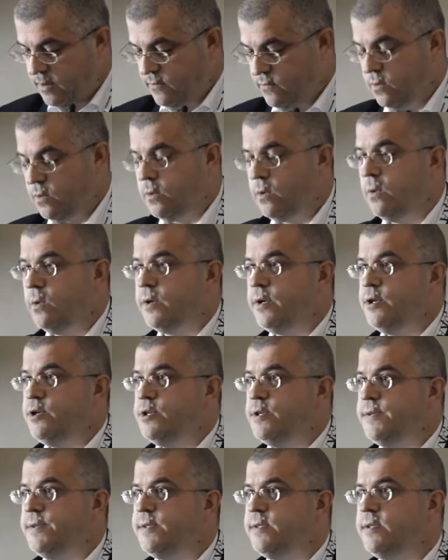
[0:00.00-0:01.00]
for
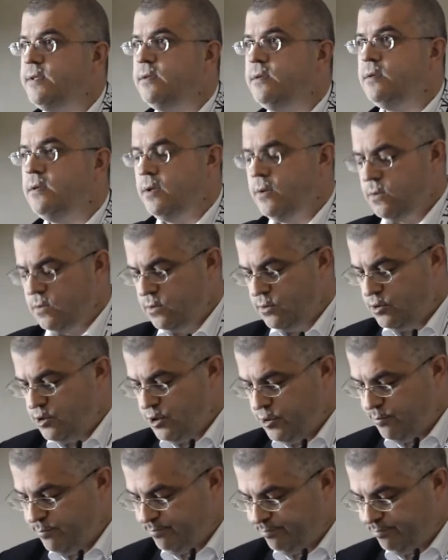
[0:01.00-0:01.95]
Origen's theology.